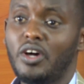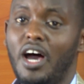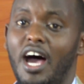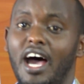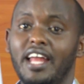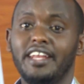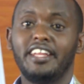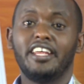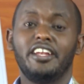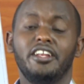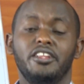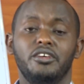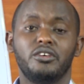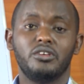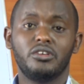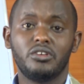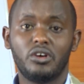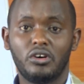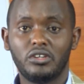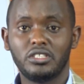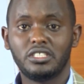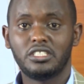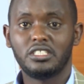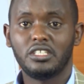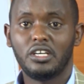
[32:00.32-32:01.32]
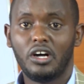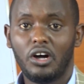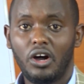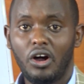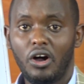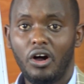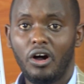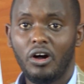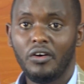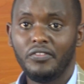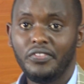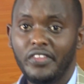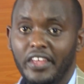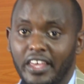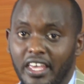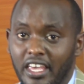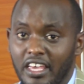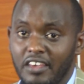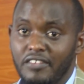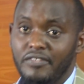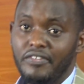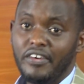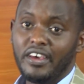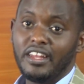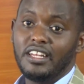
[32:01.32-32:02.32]
to add a new node on the
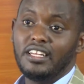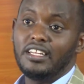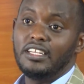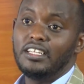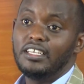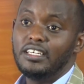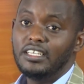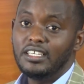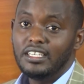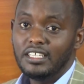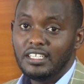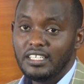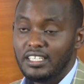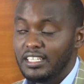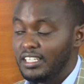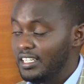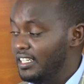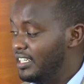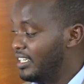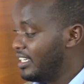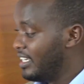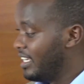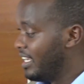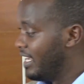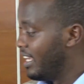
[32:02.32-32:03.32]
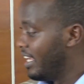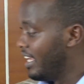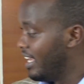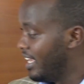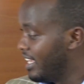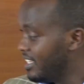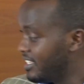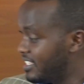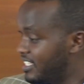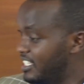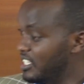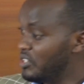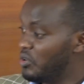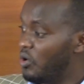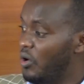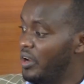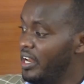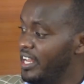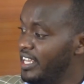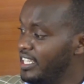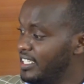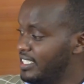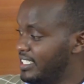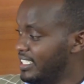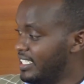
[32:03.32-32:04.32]
given single
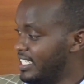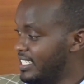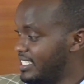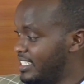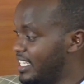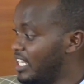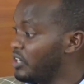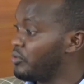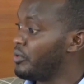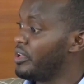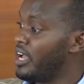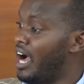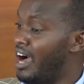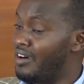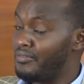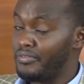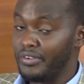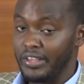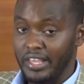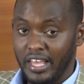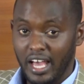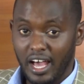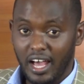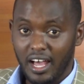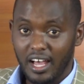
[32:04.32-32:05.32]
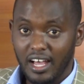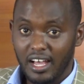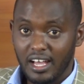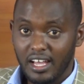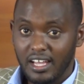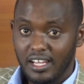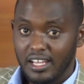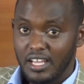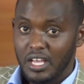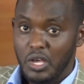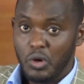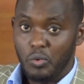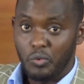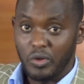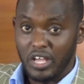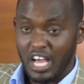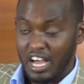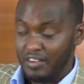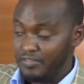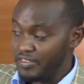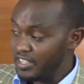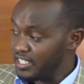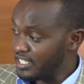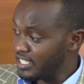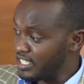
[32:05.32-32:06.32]
linked list that we have here. We
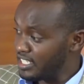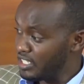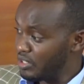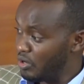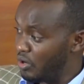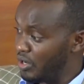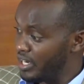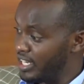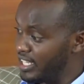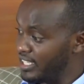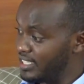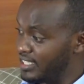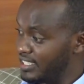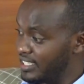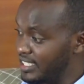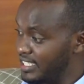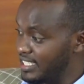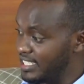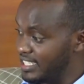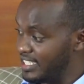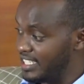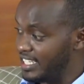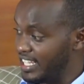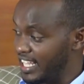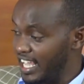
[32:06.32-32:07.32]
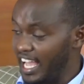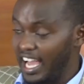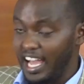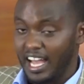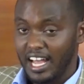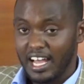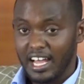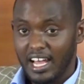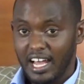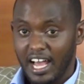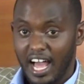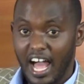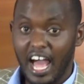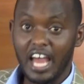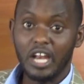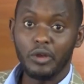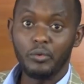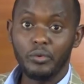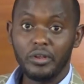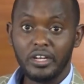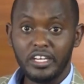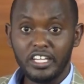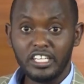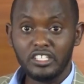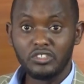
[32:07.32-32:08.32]
have a single linked list here, and
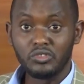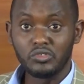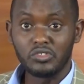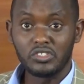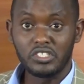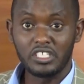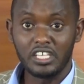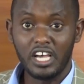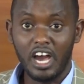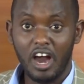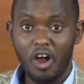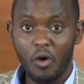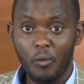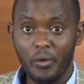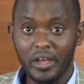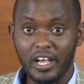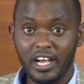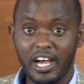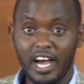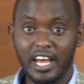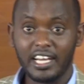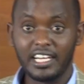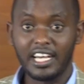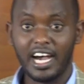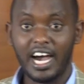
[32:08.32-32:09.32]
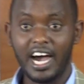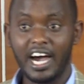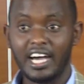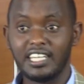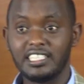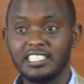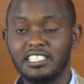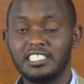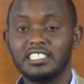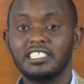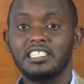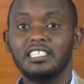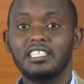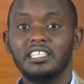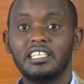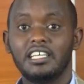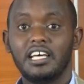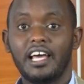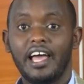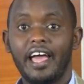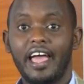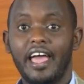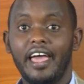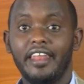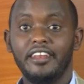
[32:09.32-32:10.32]
we need to see how we can add
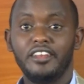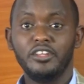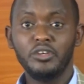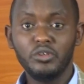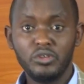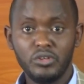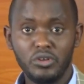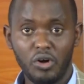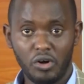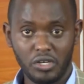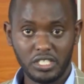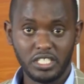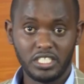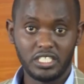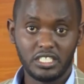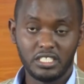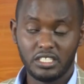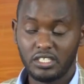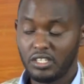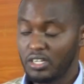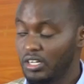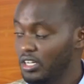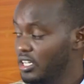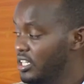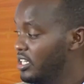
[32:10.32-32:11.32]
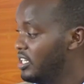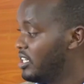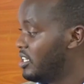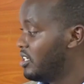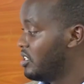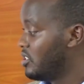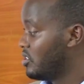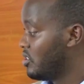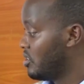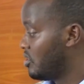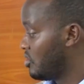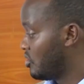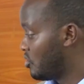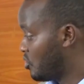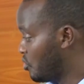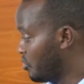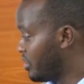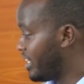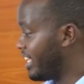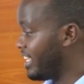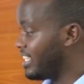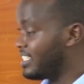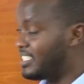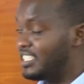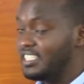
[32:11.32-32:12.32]
a new node to
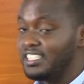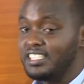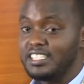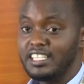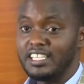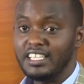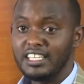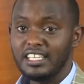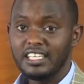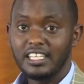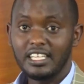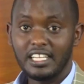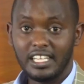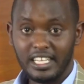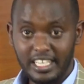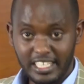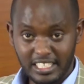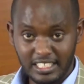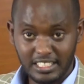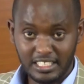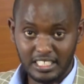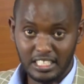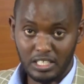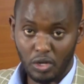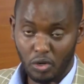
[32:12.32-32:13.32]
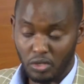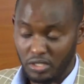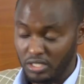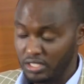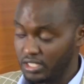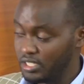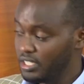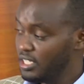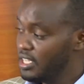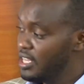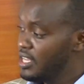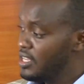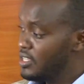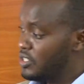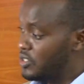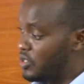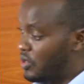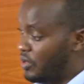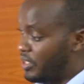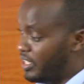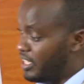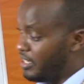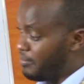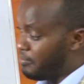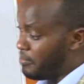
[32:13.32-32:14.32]
the existing linked node.
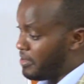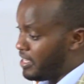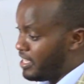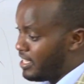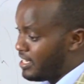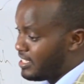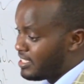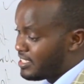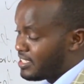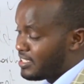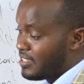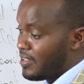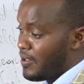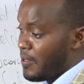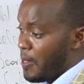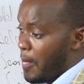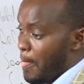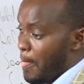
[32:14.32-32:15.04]
So it means